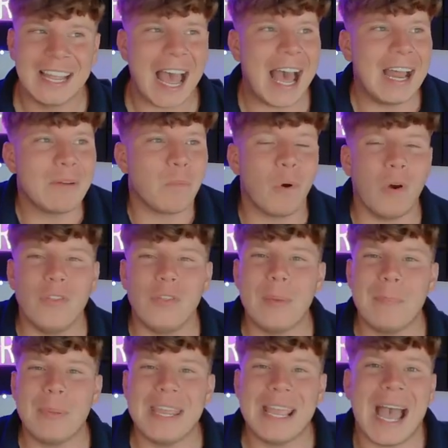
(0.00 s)
and what the
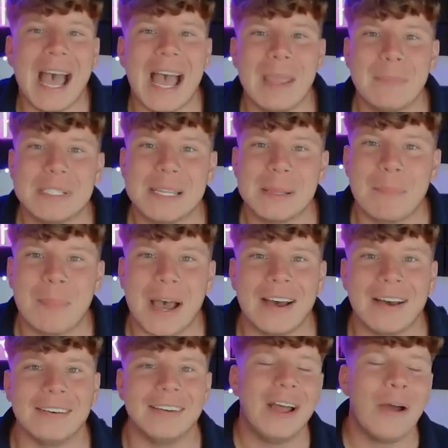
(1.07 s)
big hype is
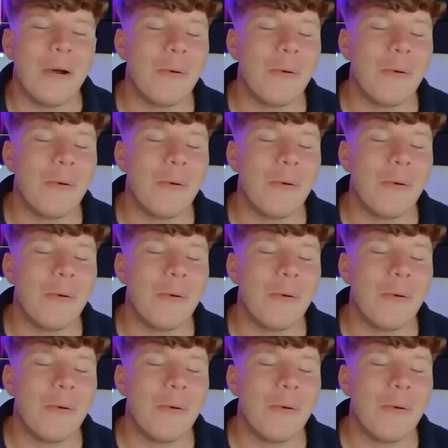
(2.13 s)
about.